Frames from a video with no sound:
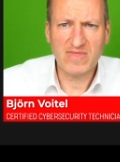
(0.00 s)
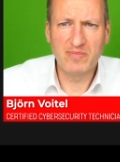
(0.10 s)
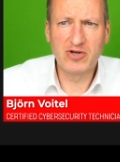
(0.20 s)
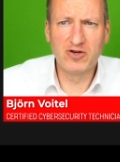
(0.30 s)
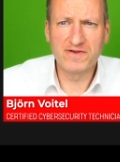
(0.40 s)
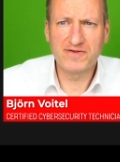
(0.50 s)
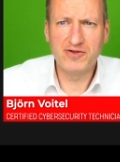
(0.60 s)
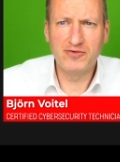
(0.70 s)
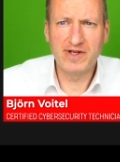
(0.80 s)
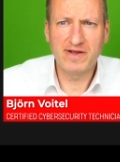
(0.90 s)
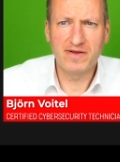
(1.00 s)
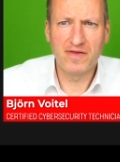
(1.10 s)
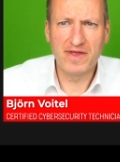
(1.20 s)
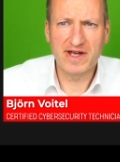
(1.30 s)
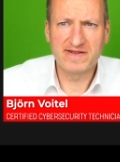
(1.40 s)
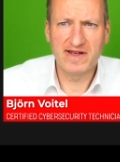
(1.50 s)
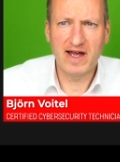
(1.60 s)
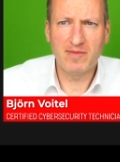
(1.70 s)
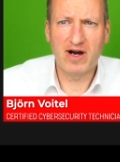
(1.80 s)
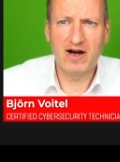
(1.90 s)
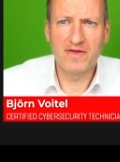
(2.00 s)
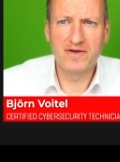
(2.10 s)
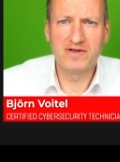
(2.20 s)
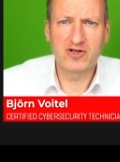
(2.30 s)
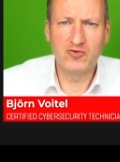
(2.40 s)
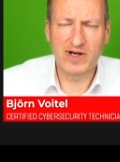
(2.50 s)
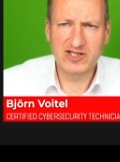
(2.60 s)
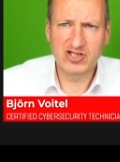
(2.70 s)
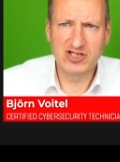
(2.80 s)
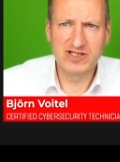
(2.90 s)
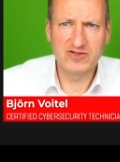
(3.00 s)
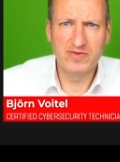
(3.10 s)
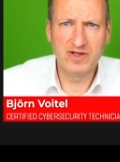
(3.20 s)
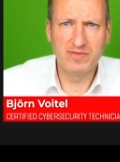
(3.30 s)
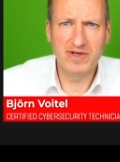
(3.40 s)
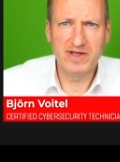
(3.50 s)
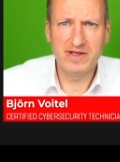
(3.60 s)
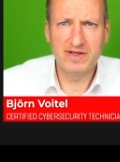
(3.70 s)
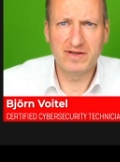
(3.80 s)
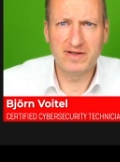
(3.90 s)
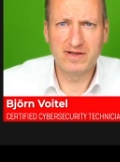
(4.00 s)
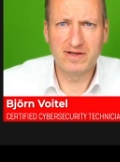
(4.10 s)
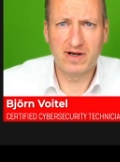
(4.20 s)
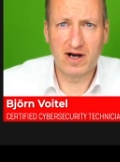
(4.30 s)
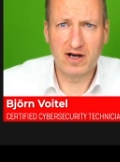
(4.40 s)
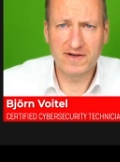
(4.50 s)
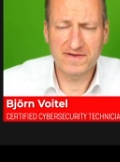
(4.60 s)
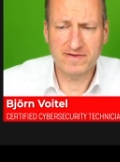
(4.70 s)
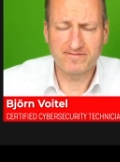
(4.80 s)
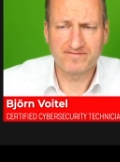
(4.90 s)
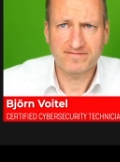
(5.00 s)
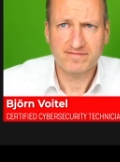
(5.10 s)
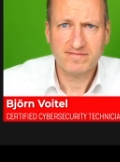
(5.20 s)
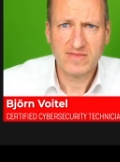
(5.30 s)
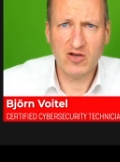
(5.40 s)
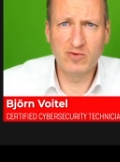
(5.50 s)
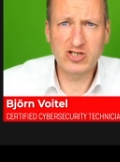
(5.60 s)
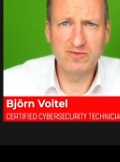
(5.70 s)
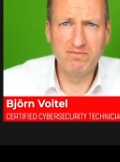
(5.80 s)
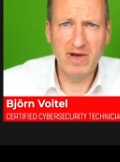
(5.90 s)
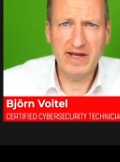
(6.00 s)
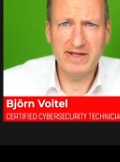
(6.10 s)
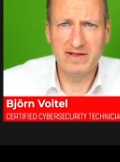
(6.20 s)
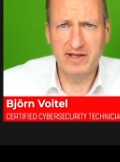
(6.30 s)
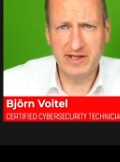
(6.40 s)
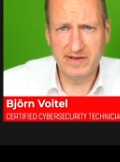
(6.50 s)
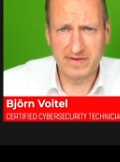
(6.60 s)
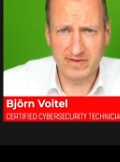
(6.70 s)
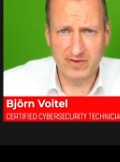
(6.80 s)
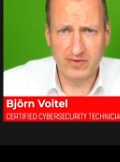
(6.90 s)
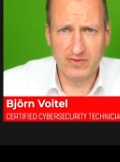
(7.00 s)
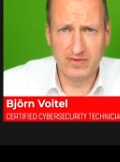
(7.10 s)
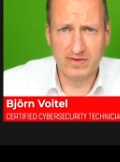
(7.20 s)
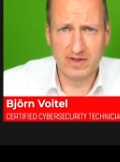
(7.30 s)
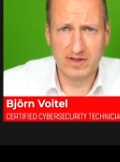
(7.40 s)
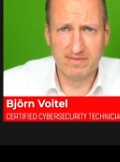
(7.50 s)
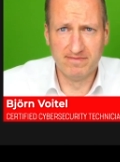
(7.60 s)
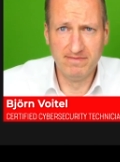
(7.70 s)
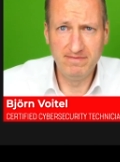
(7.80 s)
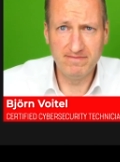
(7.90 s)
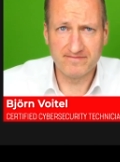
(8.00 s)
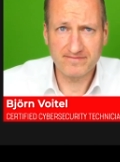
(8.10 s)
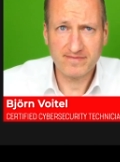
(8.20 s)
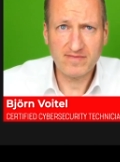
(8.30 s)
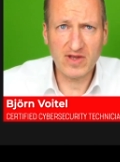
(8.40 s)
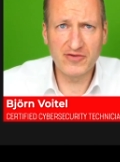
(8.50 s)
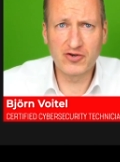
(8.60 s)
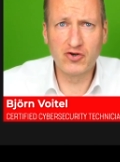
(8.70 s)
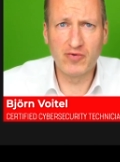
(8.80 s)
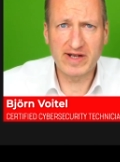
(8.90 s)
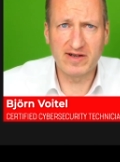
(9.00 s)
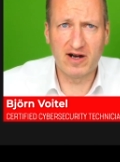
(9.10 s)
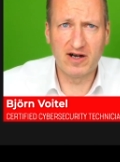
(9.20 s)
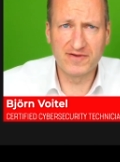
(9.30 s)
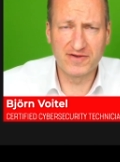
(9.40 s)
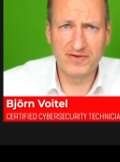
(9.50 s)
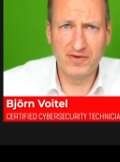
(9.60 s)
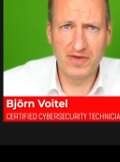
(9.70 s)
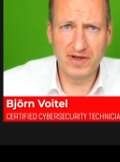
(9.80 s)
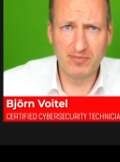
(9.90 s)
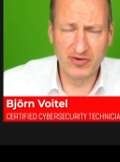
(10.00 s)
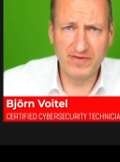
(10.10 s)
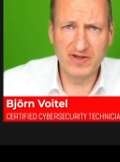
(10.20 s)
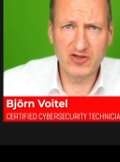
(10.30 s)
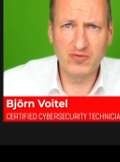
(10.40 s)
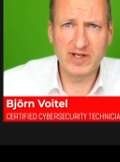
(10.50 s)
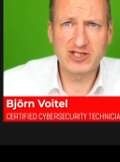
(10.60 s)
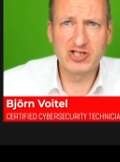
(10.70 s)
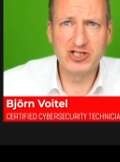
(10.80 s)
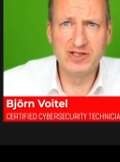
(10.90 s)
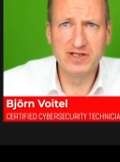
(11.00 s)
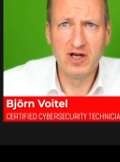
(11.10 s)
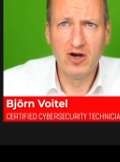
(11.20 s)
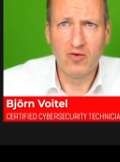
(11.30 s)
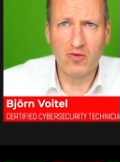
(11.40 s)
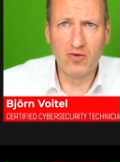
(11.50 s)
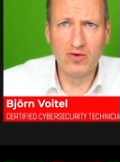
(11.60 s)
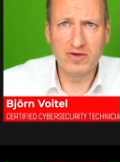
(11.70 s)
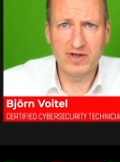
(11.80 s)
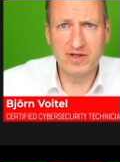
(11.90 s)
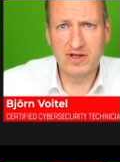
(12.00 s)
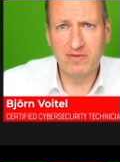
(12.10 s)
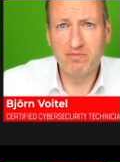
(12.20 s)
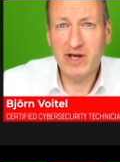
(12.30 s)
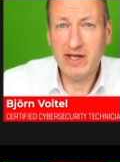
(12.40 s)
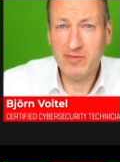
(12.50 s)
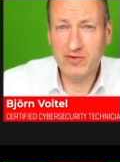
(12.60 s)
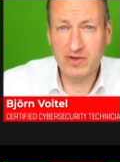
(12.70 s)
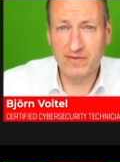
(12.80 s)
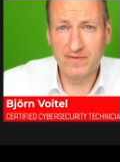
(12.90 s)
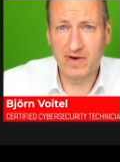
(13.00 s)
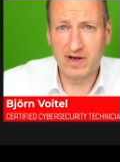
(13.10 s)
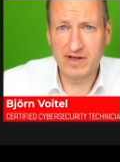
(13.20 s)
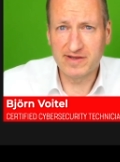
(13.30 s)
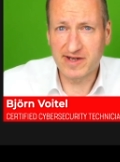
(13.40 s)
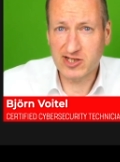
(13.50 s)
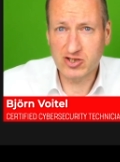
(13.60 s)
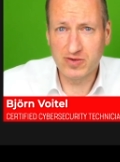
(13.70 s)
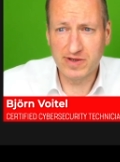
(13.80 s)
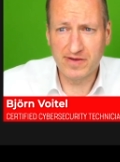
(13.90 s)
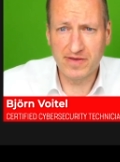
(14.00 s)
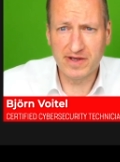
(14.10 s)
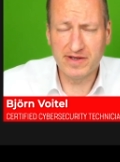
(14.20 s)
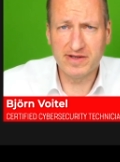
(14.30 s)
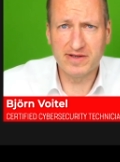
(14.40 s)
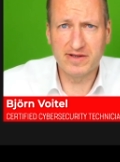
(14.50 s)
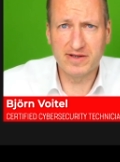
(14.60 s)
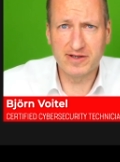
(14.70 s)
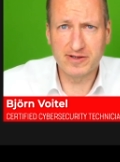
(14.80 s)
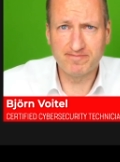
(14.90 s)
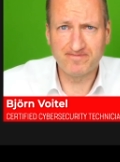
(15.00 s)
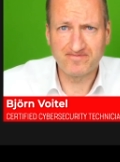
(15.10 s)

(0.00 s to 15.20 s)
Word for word: because during the exam other questions will be uh, asked which may lead to um, the correct answer to the previous question or uh, maybe you can find actually the um,